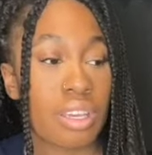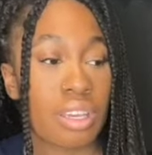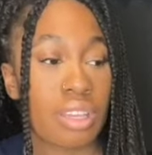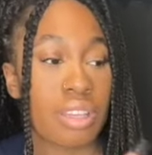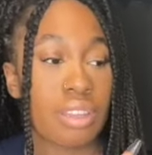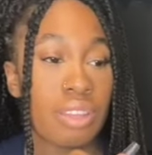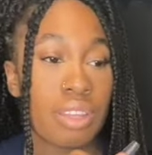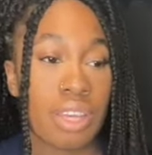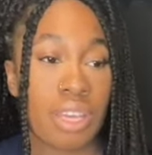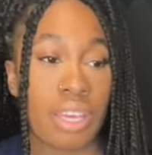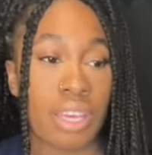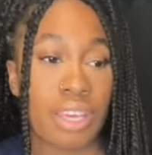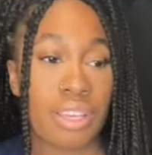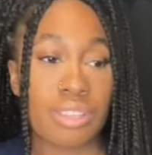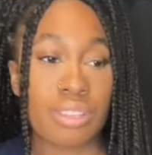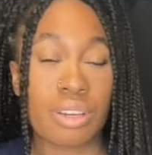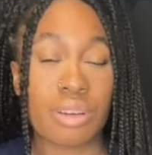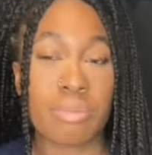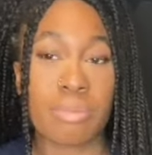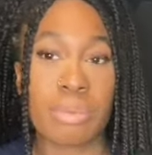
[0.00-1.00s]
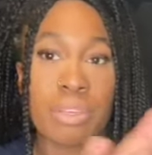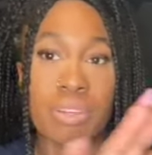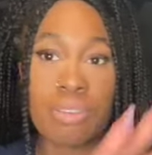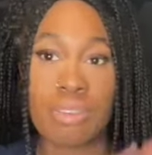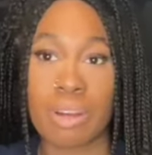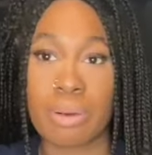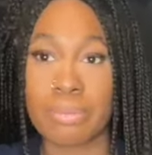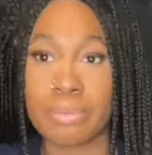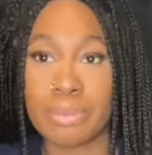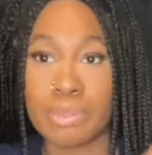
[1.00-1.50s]
Then it's gonna be
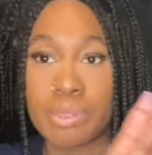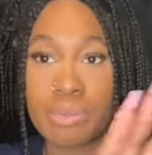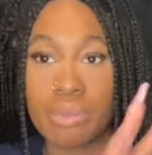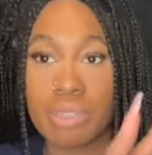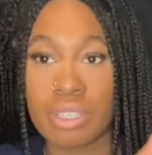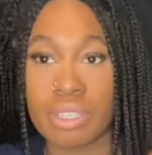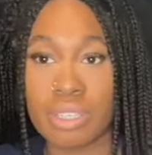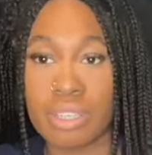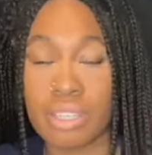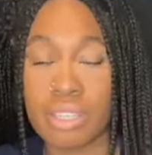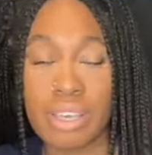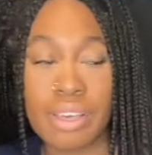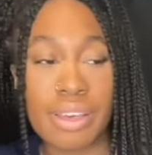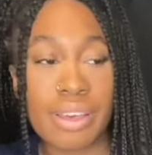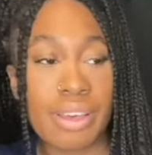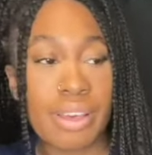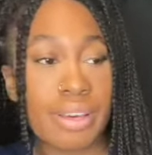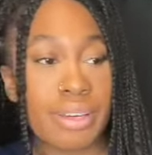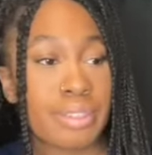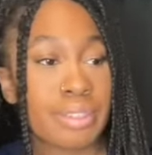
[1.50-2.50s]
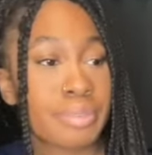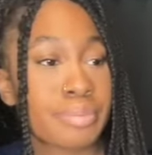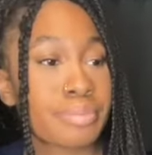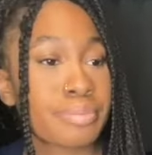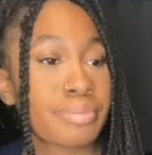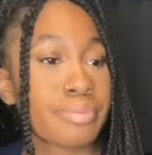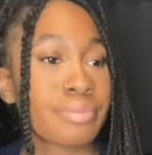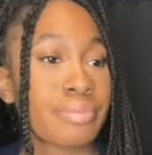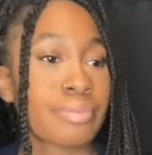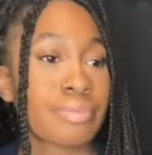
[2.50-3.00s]
drama between them.
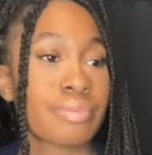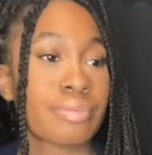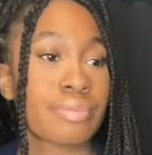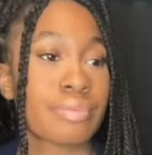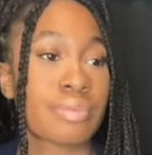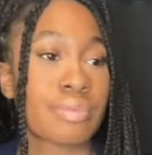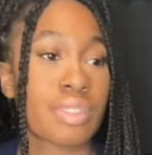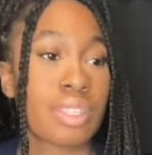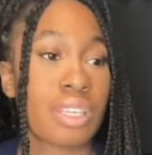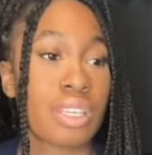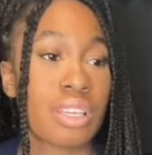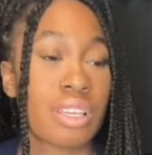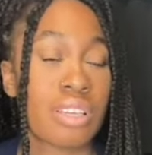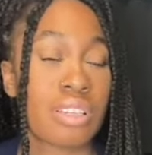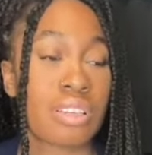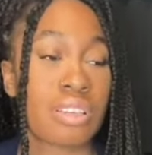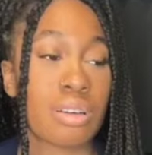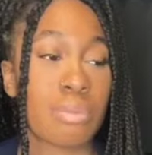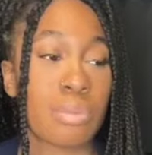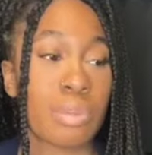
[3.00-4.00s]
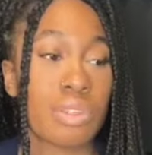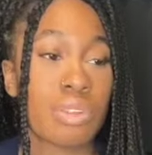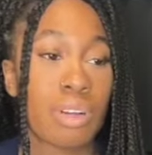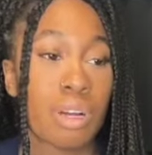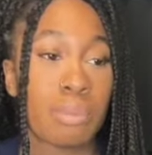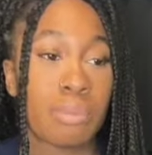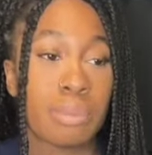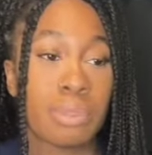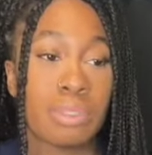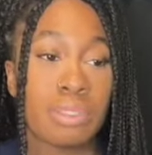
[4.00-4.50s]
It's gonna be
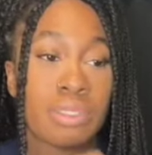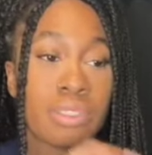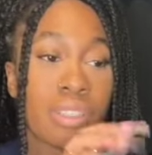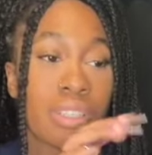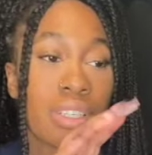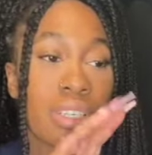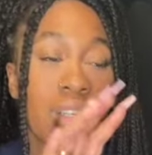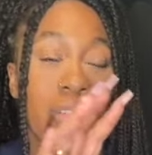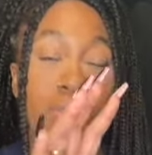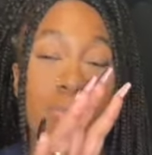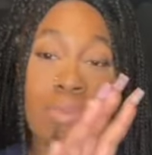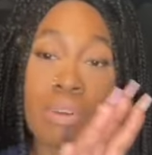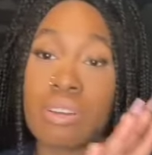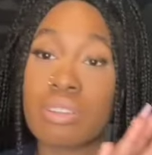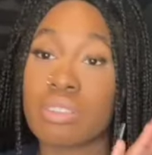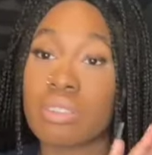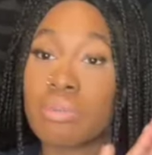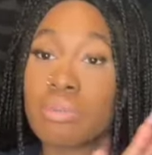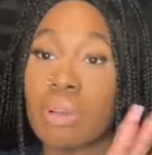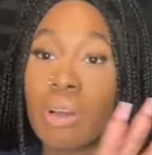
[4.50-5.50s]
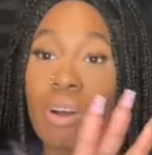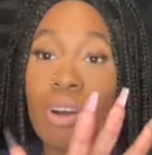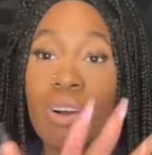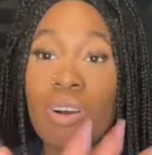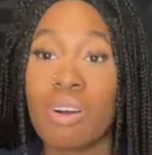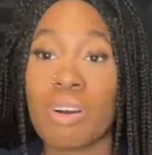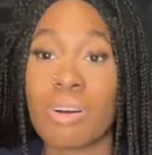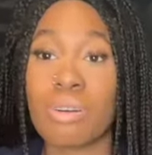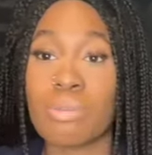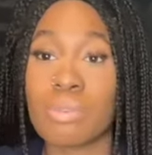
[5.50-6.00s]
drama. Bro, it's gonna be a
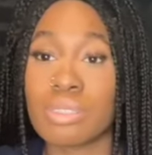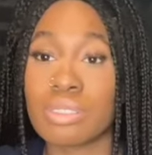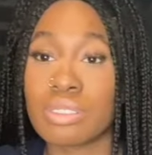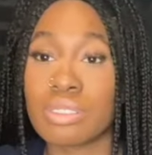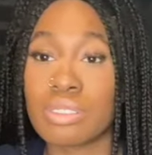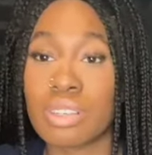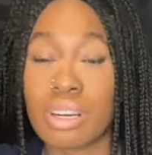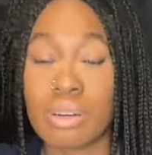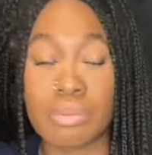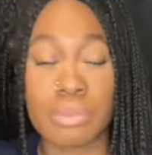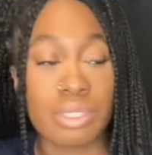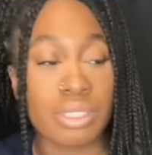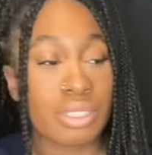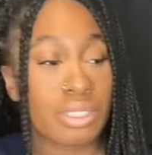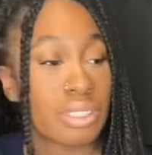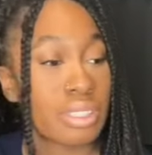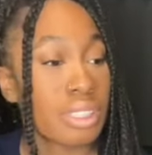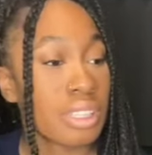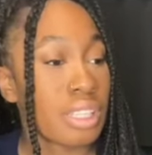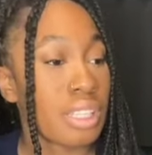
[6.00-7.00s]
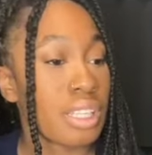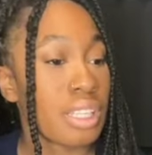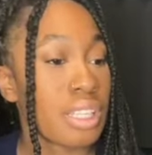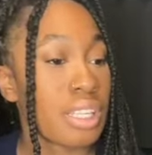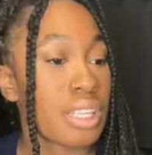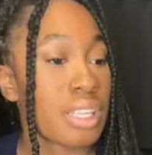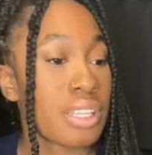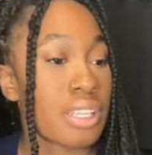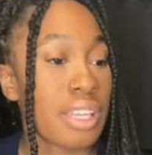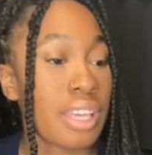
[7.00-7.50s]
whole bunch of drama.
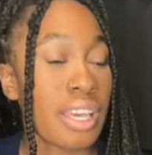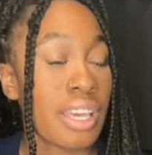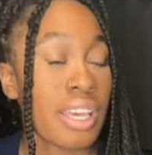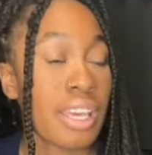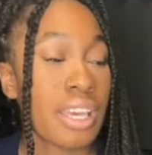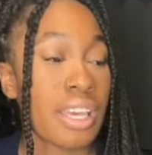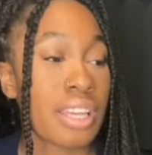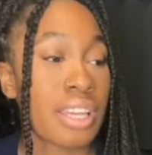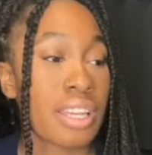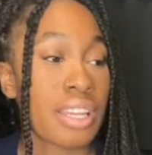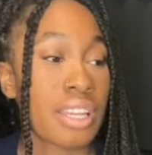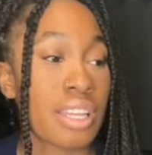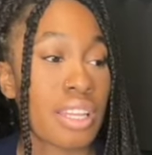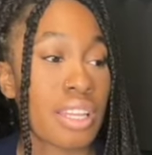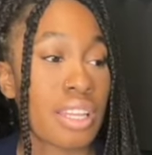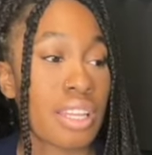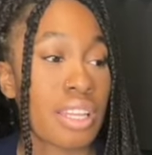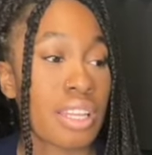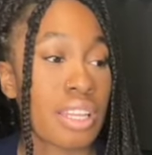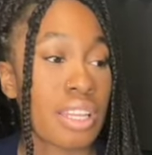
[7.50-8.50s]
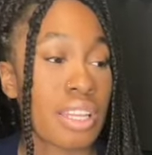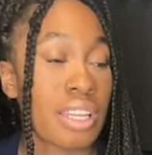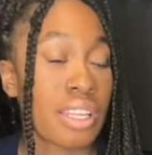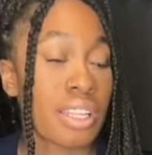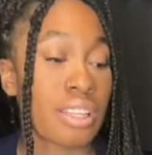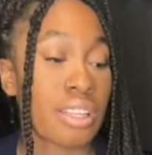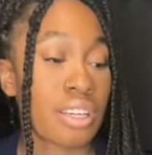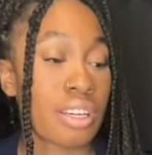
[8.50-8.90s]
Then the